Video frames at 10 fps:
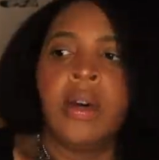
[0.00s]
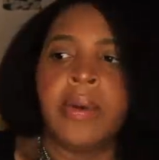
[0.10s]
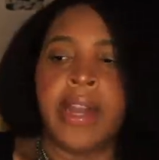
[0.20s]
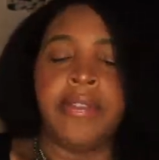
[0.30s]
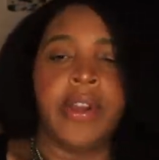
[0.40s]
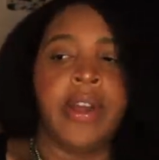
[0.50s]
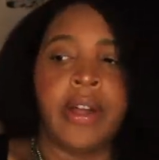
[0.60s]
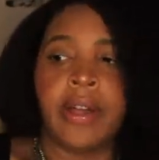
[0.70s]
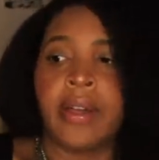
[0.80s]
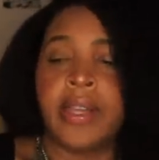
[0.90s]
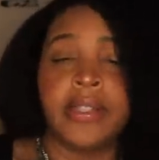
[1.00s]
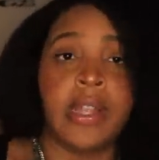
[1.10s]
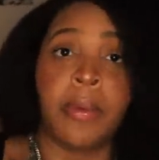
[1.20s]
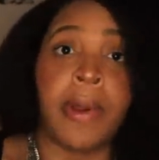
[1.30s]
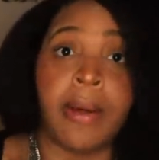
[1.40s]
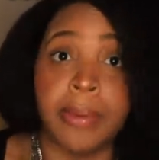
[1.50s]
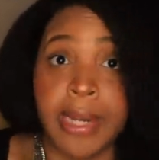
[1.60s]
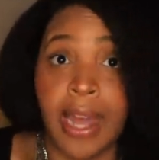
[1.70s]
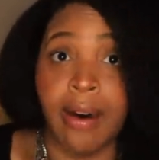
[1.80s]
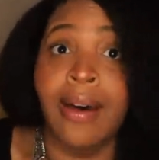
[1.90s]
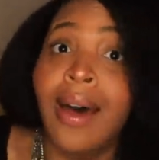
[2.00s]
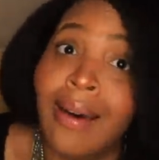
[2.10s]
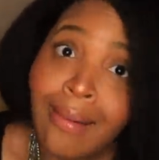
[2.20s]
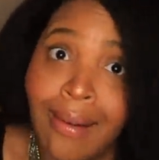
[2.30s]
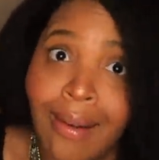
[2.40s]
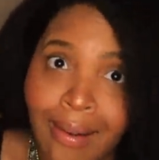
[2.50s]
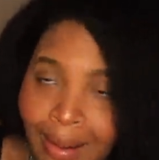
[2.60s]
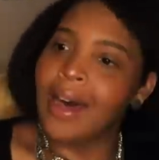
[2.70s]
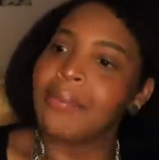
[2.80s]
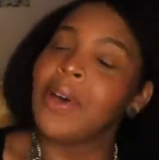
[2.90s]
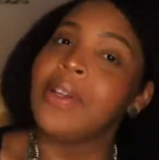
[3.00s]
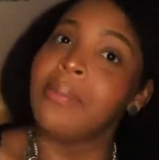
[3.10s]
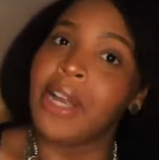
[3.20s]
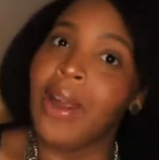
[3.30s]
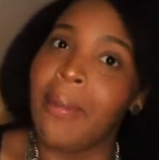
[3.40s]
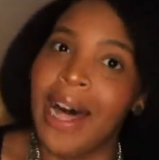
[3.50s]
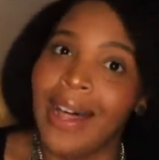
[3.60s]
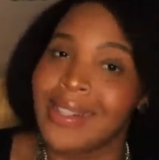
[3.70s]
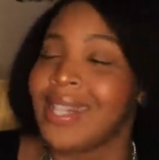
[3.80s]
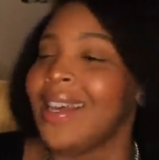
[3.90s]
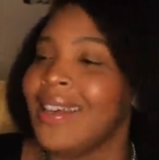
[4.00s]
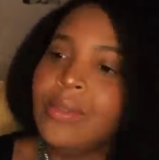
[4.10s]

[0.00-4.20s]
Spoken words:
Whatever. He's their problem now. I'm going to my grandma's.